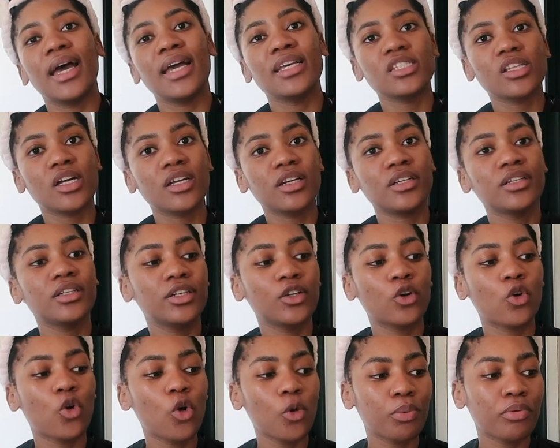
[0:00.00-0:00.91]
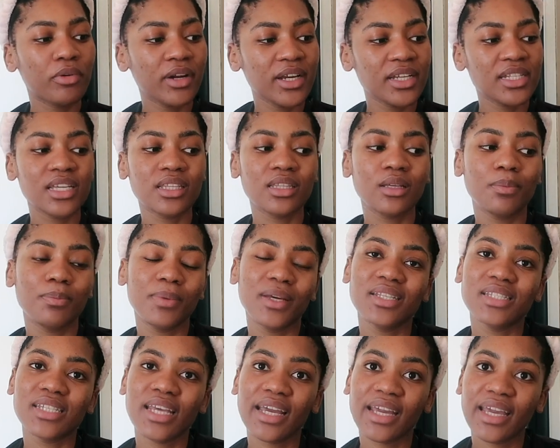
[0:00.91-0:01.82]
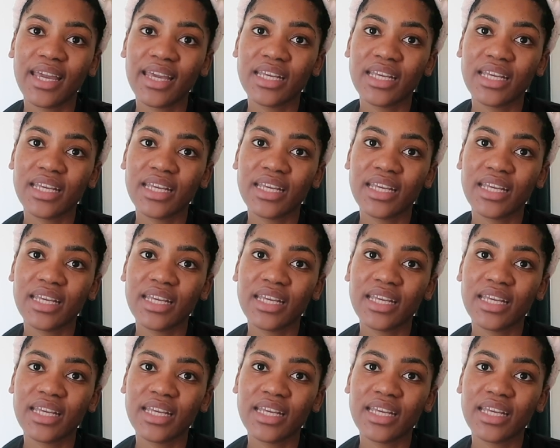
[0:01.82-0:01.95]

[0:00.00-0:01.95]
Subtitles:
I started incorporating the Benzac